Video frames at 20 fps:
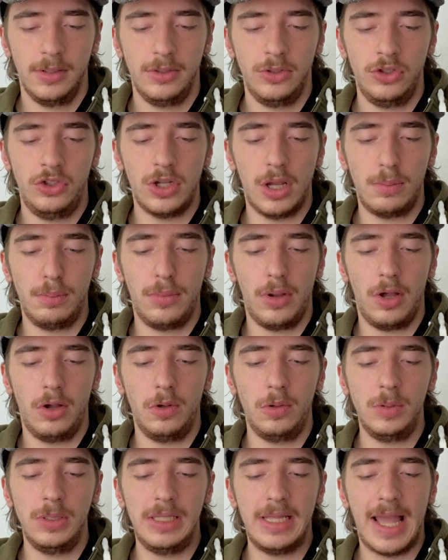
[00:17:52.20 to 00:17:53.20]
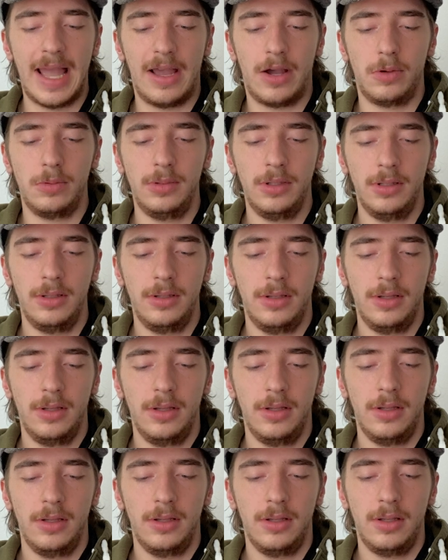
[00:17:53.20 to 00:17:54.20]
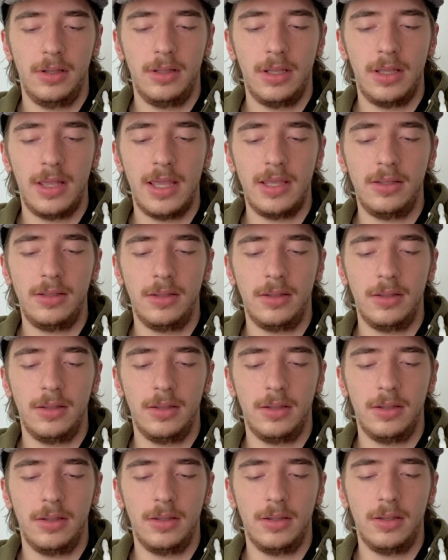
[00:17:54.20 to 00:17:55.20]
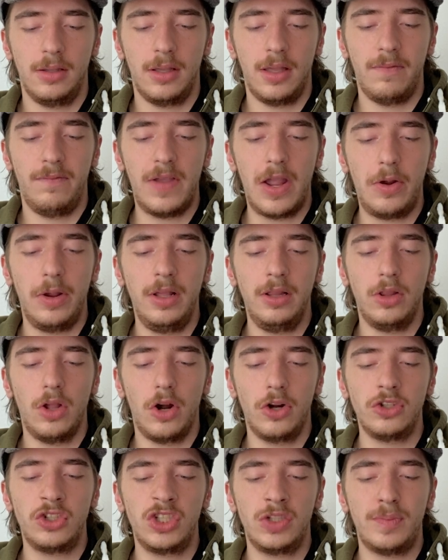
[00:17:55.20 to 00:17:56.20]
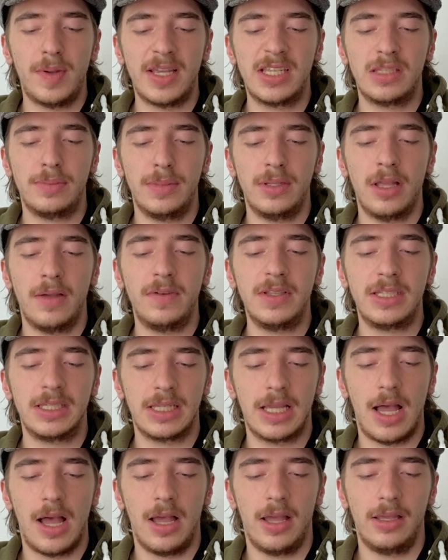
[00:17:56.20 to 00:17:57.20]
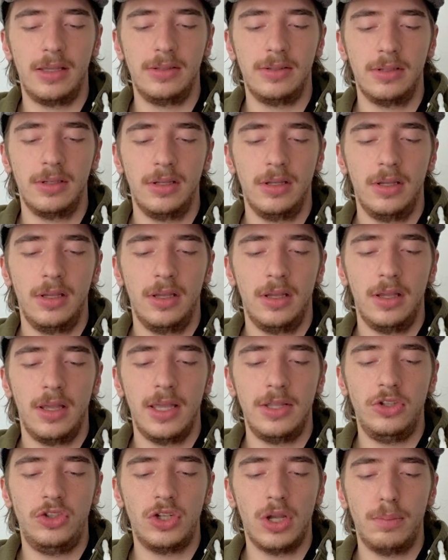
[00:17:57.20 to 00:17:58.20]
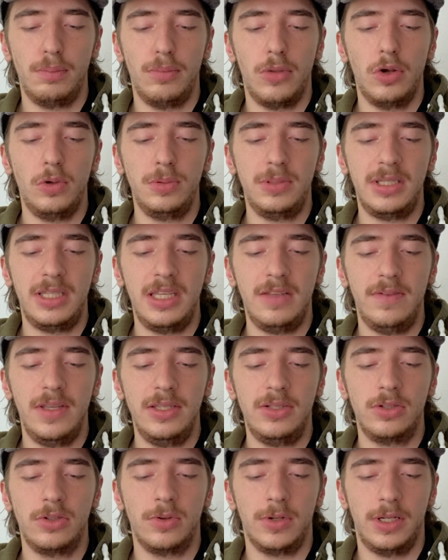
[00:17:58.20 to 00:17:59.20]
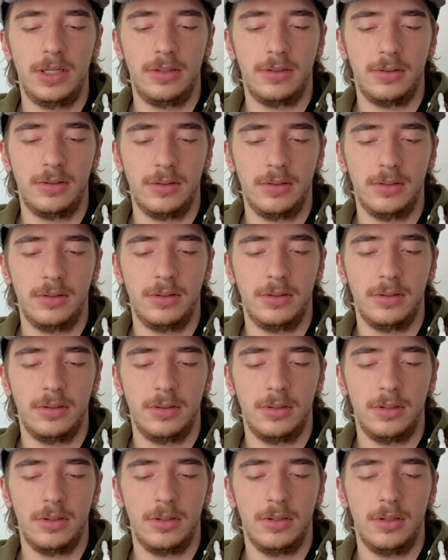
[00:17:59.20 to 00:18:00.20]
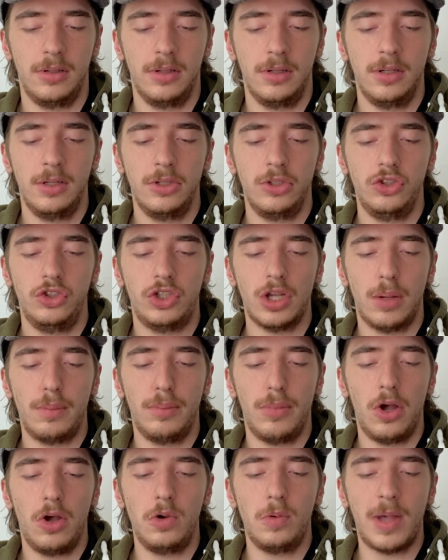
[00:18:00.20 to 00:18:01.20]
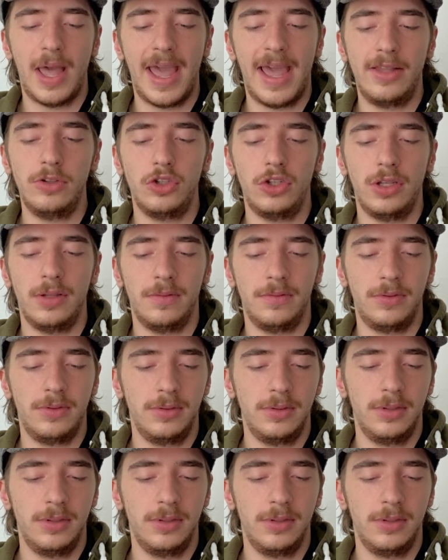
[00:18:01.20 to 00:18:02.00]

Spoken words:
Jumbo, noun, a very large specimen of its kind, a jumbo TV screen. Jumbo, adjective.